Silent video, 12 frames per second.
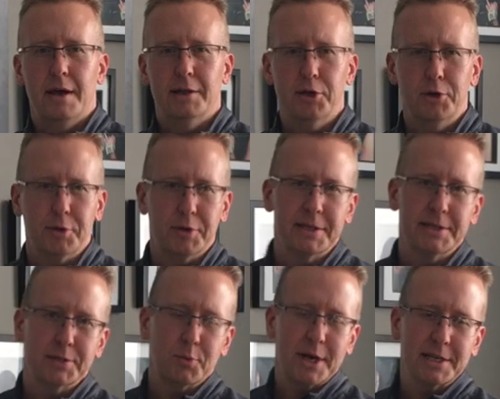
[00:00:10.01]
Hello, this
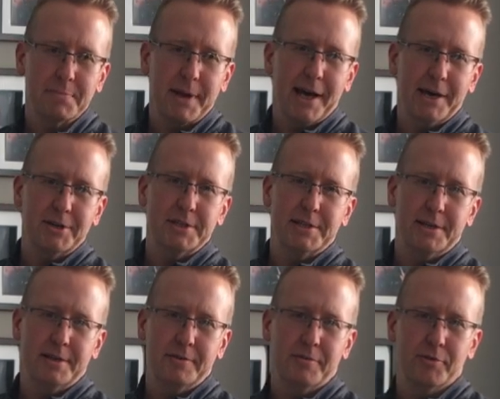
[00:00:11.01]
is Wes
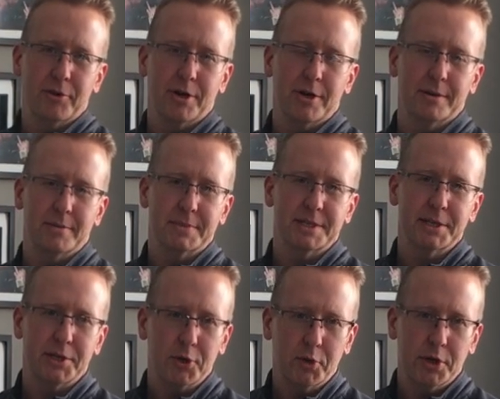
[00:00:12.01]
Patterson from
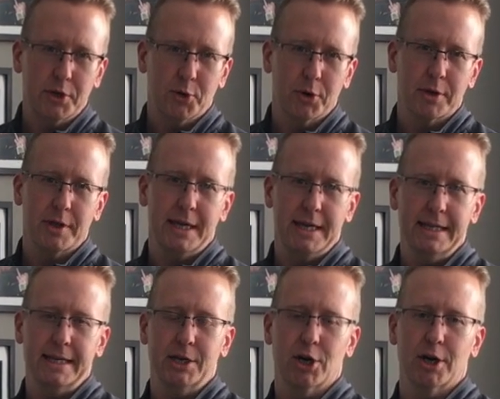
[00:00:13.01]
Sedona North
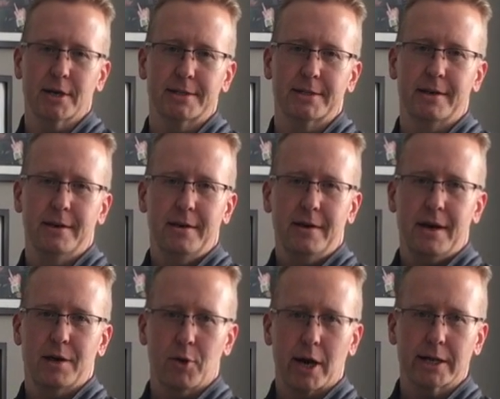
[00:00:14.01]
Healing Arts
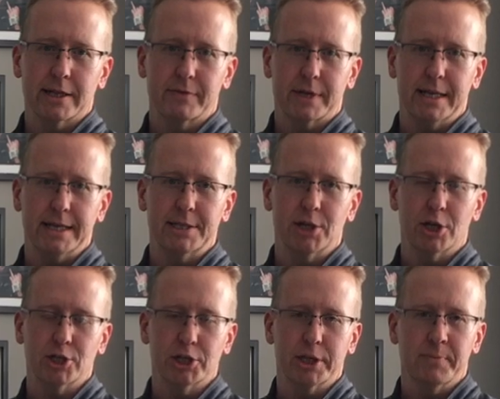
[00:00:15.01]
and Redcliff
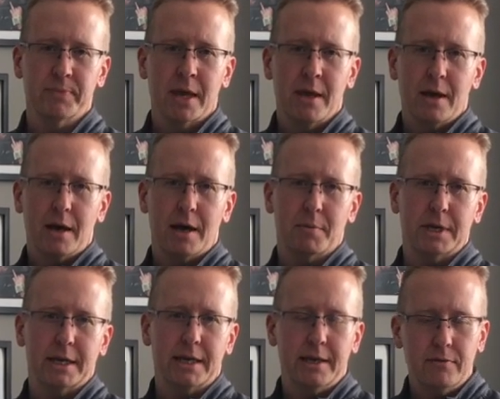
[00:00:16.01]
Kinesiology. I'm going
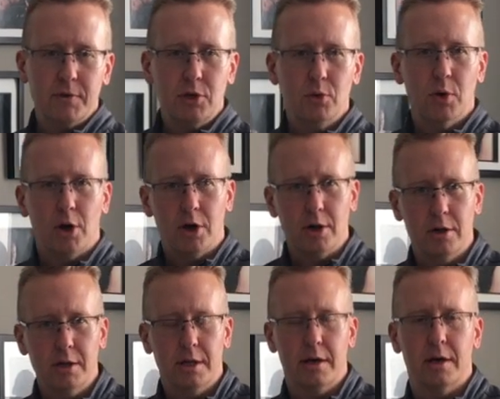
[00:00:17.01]
to give you
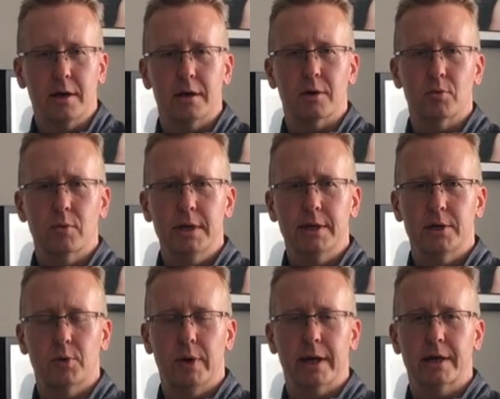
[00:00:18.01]
all a really
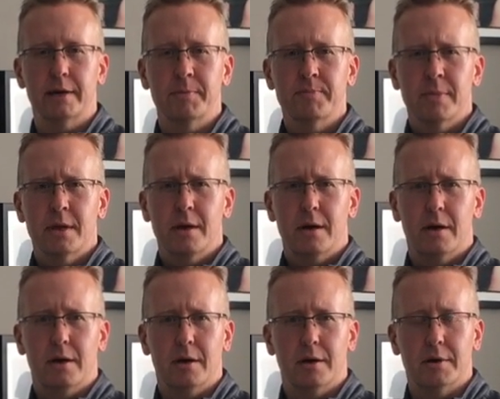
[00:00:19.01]
quick
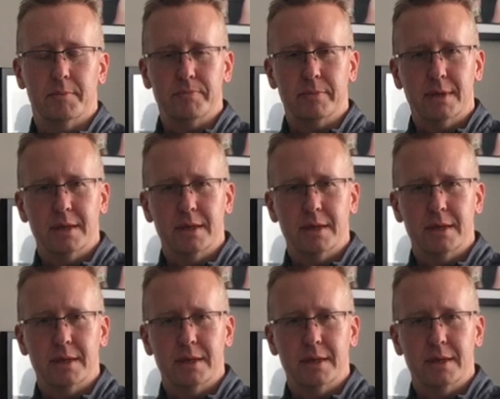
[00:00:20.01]
um,